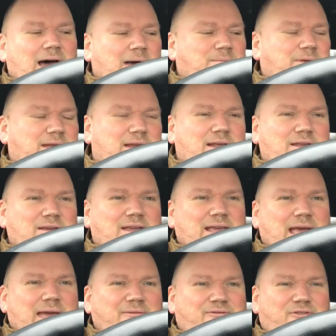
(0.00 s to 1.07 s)
You know, you can
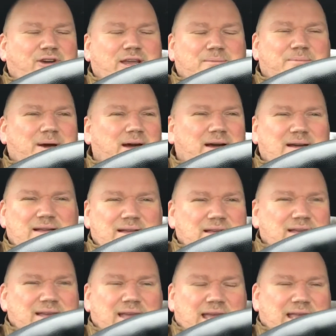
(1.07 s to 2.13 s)
get it free, but
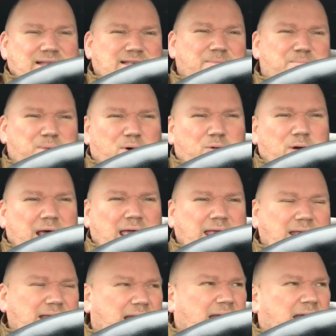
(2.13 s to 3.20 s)
it's a ball ache
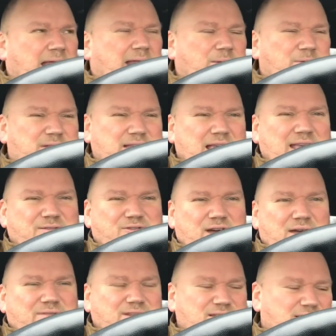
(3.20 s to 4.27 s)
and it would take
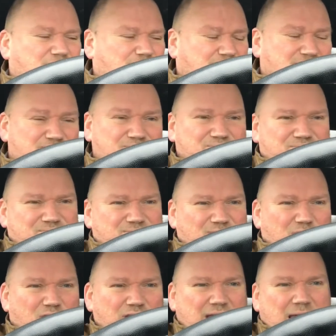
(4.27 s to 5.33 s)
forever. So I just
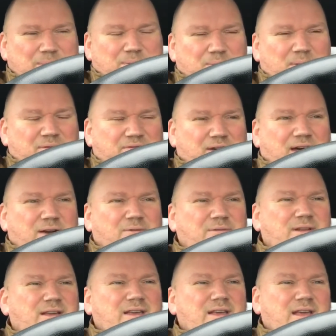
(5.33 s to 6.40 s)
got an app on my phone,
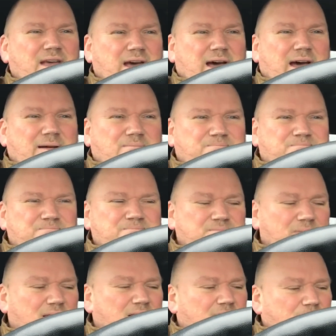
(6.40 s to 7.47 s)

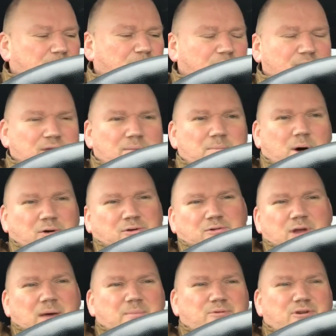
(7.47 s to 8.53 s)
put the model
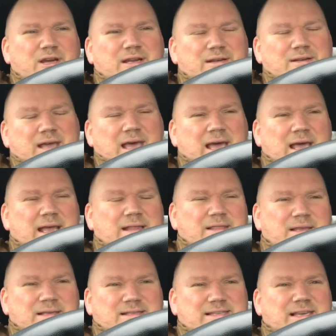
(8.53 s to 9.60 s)
number in and
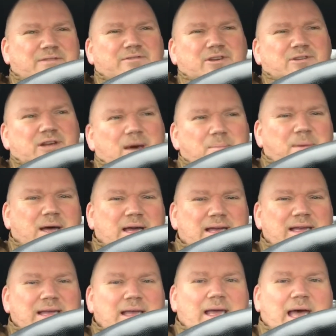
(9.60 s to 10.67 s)
the serial number,
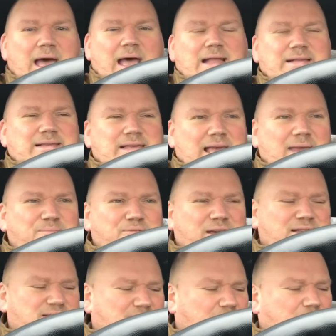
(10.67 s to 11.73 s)
and hey
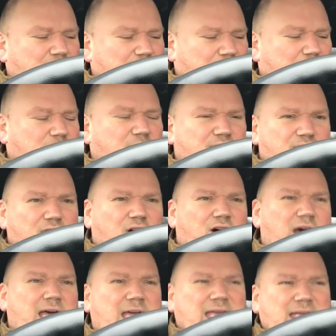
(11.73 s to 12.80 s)
presto, you know, you've
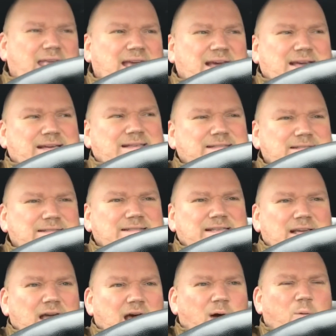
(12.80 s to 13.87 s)
got
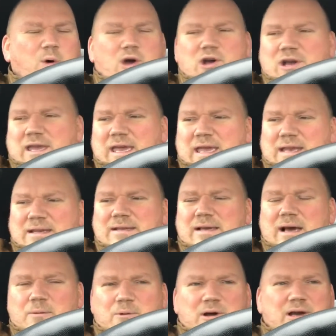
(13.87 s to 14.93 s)
a
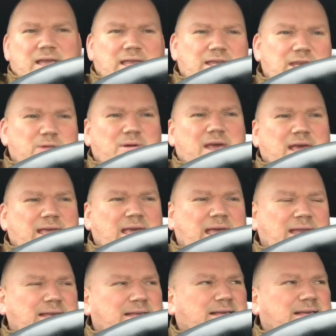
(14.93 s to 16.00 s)
working unit again.